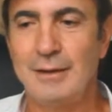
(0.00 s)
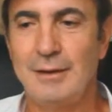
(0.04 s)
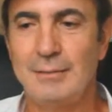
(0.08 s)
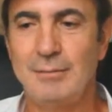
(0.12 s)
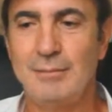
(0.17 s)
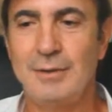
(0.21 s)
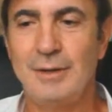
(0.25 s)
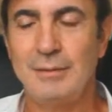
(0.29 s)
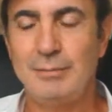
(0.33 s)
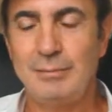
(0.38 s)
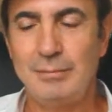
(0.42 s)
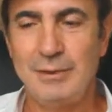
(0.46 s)

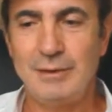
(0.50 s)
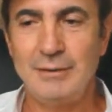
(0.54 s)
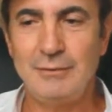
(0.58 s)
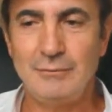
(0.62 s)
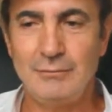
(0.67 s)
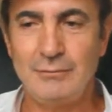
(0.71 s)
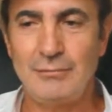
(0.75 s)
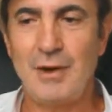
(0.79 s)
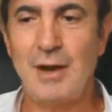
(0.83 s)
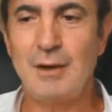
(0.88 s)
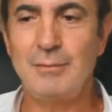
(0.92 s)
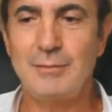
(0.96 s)
by being
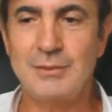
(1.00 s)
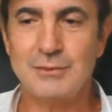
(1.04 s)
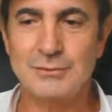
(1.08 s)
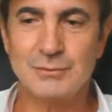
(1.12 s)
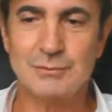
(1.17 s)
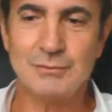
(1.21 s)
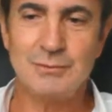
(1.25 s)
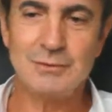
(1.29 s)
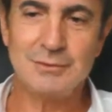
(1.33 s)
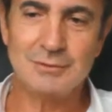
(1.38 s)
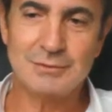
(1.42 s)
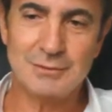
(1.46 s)
farmers,
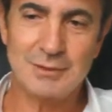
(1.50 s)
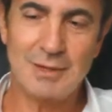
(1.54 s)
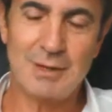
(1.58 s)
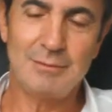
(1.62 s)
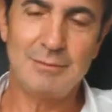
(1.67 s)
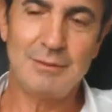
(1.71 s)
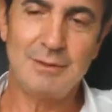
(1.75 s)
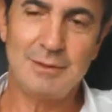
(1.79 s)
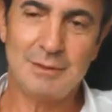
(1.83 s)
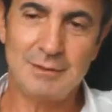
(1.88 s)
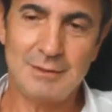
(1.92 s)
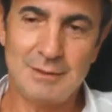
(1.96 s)
we also
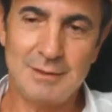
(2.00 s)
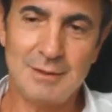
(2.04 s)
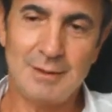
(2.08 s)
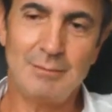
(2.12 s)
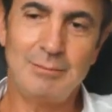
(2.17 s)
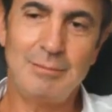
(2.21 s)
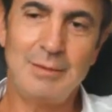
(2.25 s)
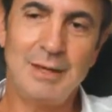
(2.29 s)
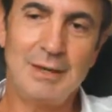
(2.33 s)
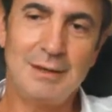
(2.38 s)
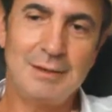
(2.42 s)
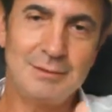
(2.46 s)
have the
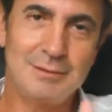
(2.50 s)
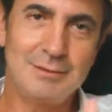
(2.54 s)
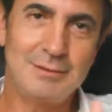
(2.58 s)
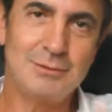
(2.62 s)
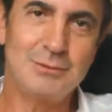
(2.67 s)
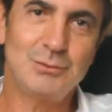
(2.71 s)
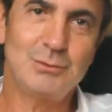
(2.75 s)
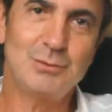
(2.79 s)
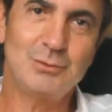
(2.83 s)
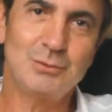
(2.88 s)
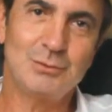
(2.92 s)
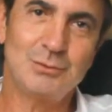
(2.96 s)

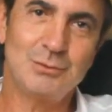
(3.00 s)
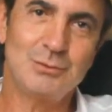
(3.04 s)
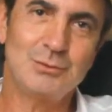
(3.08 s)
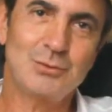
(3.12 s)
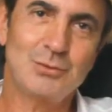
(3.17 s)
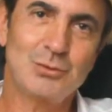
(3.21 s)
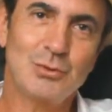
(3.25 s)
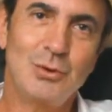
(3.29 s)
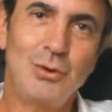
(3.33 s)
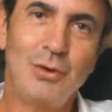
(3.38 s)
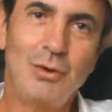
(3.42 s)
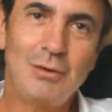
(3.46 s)
ability to
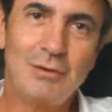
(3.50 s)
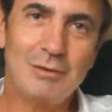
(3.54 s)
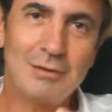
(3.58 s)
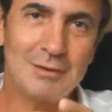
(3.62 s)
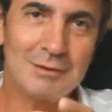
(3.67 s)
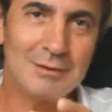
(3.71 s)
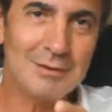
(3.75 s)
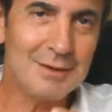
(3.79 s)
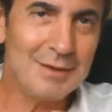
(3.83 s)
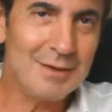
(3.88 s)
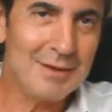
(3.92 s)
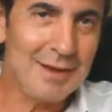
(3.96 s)
control
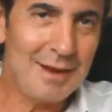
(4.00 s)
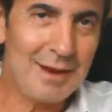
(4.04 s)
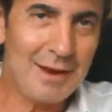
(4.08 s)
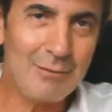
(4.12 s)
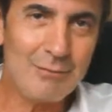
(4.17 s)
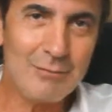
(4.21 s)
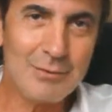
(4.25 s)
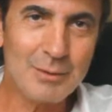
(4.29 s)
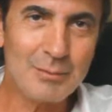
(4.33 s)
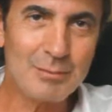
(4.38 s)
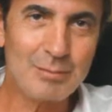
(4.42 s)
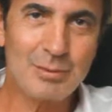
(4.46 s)

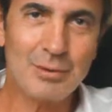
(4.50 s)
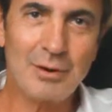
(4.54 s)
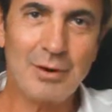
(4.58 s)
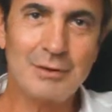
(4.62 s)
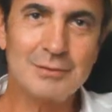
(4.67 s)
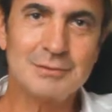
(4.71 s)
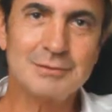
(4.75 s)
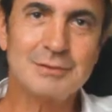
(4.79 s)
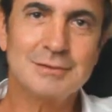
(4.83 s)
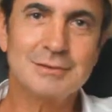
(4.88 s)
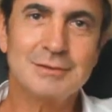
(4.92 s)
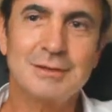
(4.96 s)
every
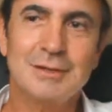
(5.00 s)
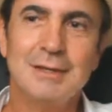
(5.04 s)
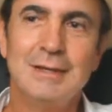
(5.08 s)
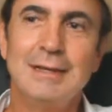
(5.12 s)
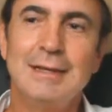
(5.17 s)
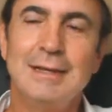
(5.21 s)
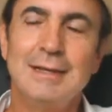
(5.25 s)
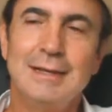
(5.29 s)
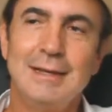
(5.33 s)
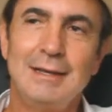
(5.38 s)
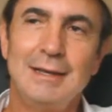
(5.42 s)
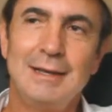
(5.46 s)
process
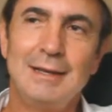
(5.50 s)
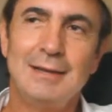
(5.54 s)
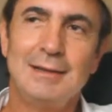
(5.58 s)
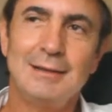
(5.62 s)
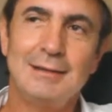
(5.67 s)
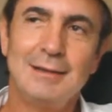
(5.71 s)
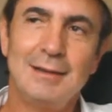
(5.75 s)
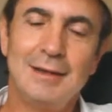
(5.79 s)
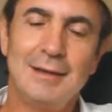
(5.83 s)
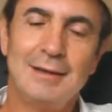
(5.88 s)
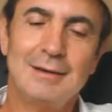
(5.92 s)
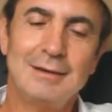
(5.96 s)

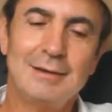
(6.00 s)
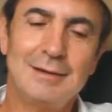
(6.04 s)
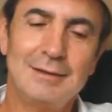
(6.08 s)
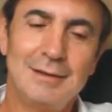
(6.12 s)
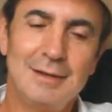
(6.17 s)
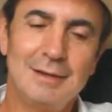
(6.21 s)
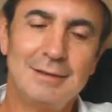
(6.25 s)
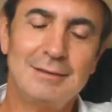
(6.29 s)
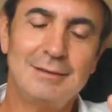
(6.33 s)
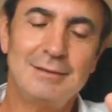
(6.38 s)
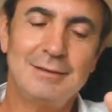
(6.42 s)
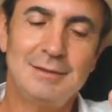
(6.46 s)
and
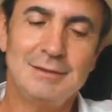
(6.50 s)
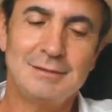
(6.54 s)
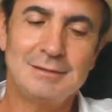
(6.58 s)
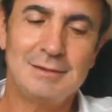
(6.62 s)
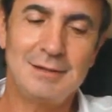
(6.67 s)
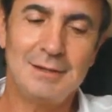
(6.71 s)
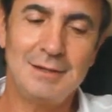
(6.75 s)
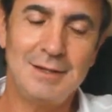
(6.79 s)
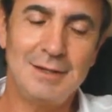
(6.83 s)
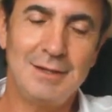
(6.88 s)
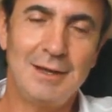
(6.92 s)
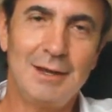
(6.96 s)
get these
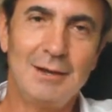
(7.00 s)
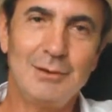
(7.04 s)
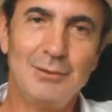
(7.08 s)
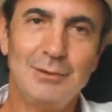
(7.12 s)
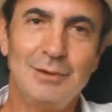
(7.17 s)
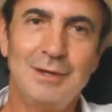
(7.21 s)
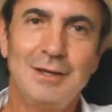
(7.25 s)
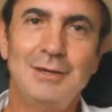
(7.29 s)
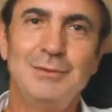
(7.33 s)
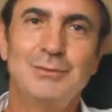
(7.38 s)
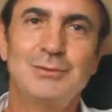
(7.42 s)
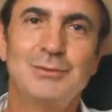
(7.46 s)

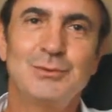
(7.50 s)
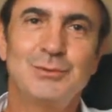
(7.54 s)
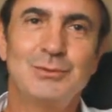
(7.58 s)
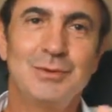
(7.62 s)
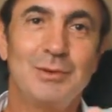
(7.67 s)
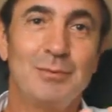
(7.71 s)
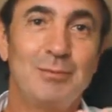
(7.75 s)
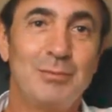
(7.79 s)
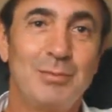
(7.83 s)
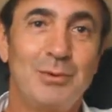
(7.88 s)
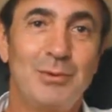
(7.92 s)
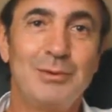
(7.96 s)
ligero leaves to
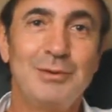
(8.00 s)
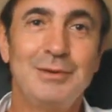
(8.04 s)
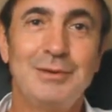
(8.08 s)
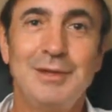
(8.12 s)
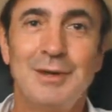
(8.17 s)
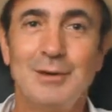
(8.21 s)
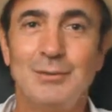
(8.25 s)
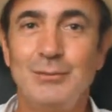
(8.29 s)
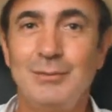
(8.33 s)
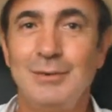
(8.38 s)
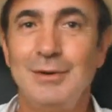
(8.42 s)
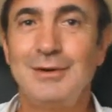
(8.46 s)
the point
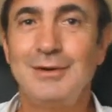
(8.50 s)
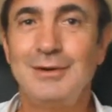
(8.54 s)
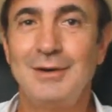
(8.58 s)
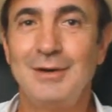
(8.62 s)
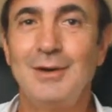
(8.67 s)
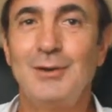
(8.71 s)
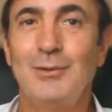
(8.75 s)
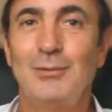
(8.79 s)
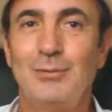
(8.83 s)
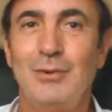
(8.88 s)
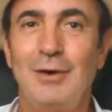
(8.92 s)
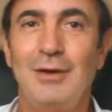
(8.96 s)
that we
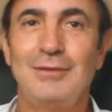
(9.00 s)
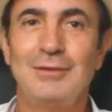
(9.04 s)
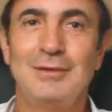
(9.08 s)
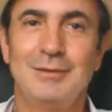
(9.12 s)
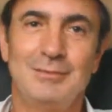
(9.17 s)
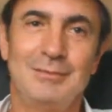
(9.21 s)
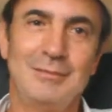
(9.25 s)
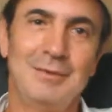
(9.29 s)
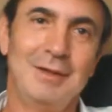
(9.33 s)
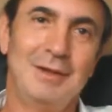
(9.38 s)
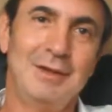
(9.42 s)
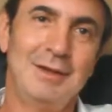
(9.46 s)
really want,
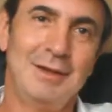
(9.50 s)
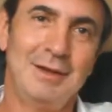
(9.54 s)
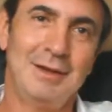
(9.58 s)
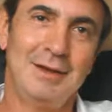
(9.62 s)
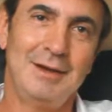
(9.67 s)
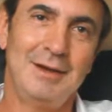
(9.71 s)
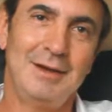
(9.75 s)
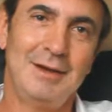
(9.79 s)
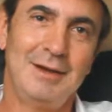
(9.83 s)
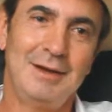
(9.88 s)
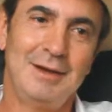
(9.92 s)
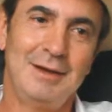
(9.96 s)

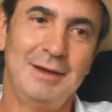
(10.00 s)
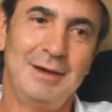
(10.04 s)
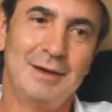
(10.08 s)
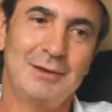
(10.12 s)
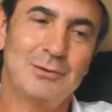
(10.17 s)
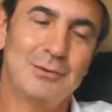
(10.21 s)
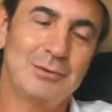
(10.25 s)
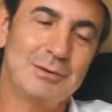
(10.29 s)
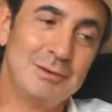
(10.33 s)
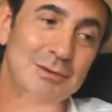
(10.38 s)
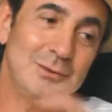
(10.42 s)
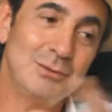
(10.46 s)

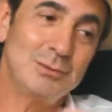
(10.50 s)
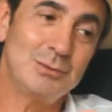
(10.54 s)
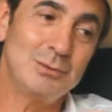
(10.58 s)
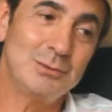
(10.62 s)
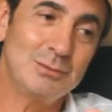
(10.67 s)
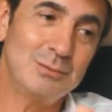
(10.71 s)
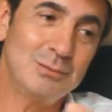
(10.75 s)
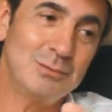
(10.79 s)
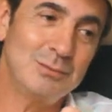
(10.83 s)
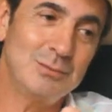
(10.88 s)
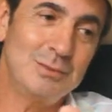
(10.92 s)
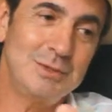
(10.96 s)
according to
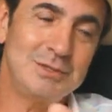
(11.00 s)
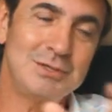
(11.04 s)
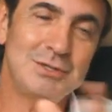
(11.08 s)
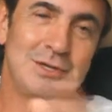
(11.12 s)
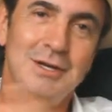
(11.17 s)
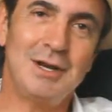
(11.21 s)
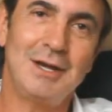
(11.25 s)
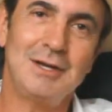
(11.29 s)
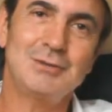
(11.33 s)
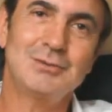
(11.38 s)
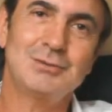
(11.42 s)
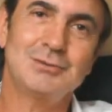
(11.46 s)
which
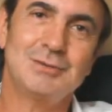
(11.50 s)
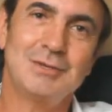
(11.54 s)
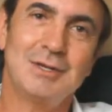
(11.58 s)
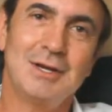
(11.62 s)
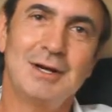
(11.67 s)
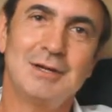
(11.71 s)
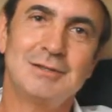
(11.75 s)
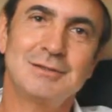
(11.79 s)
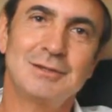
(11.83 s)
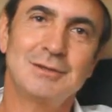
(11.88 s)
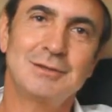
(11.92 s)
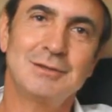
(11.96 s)
lines of
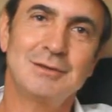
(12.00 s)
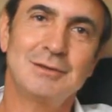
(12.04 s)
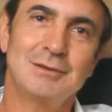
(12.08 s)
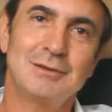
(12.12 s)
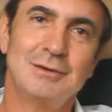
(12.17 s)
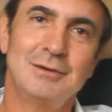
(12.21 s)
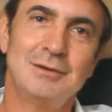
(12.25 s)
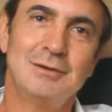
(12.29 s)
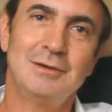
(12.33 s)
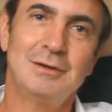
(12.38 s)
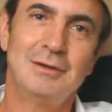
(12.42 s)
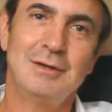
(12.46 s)
cigars are going to
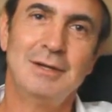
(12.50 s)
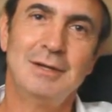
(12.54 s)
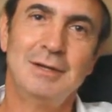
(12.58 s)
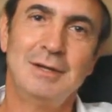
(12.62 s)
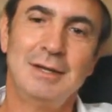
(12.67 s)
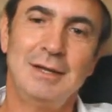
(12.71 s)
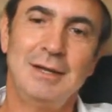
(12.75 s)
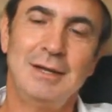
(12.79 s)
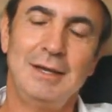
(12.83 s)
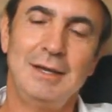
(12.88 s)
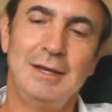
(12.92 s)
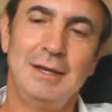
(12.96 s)
go.
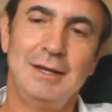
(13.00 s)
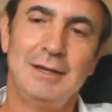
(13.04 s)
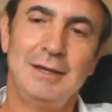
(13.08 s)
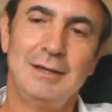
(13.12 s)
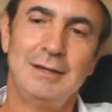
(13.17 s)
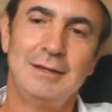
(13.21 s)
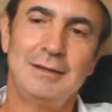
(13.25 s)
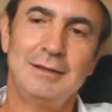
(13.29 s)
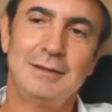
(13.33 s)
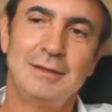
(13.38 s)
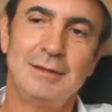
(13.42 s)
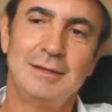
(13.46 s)

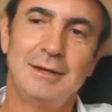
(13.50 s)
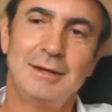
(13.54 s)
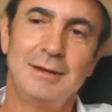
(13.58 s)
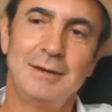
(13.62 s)
And